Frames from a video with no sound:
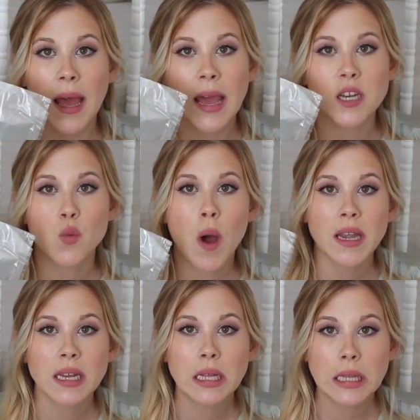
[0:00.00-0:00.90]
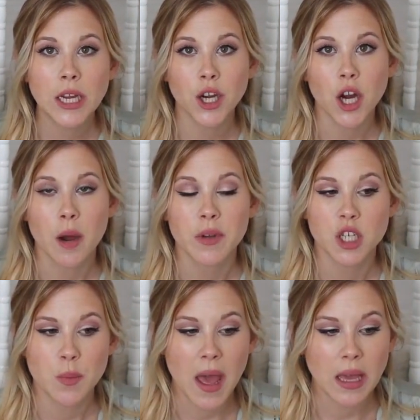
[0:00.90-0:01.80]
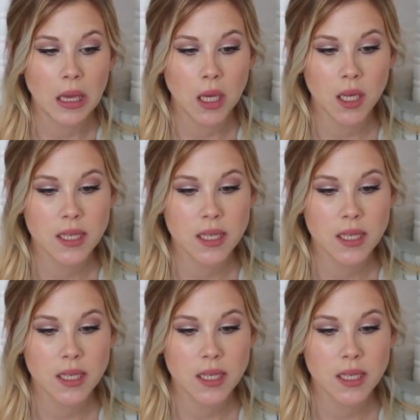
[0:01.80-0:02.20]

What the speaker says: and 1 clear garbage bag.